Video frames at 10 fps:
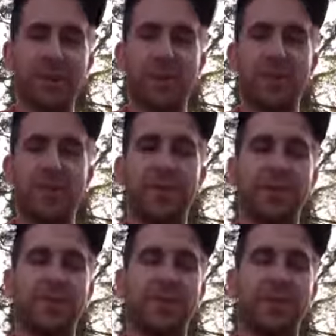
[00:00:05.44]
I want to be
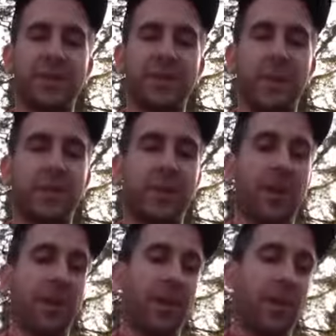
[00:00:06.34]
festive for the
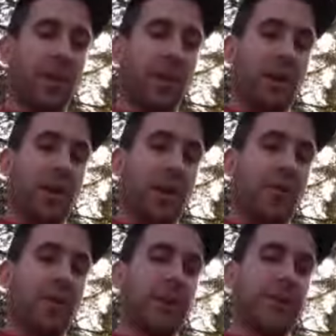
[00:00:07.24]
topic. I
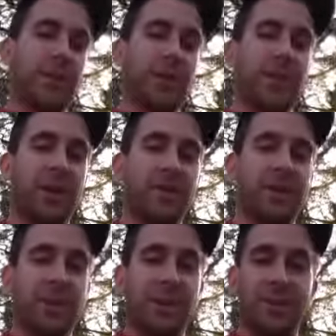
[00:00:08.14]
want to talk about
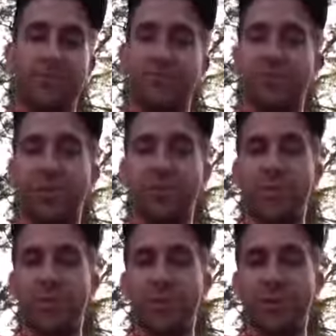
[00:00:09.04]

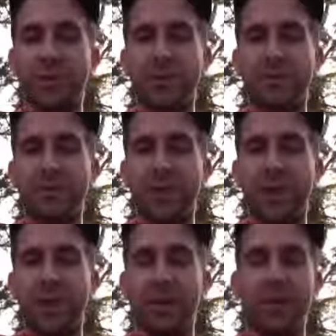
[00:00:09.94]
Super Bowls and
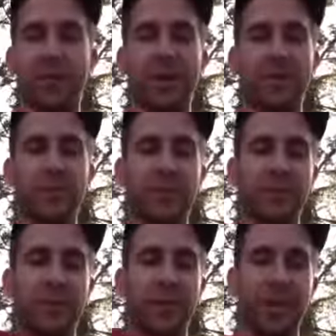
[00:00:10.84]
how they're rigged, from the
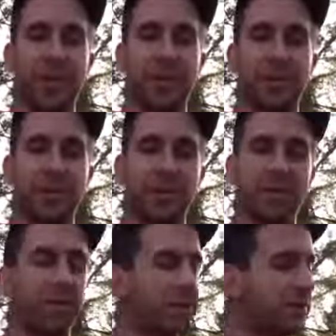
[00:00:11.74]
49ers to
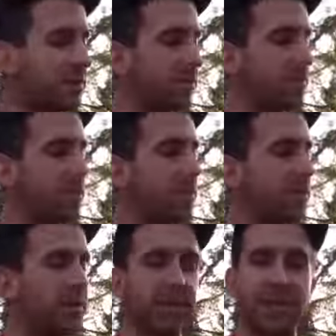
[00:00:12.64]
the most recent one,
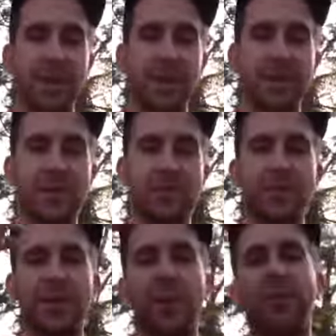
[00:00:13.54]
the Seahawks. So
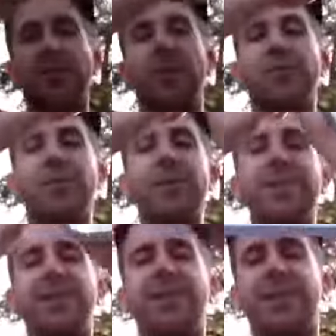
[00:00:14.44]
we'll start with the most
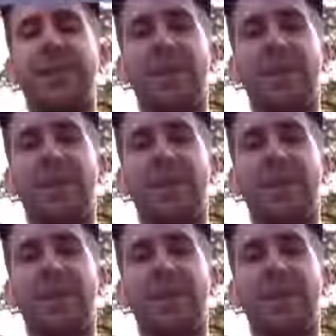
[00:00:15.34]
recent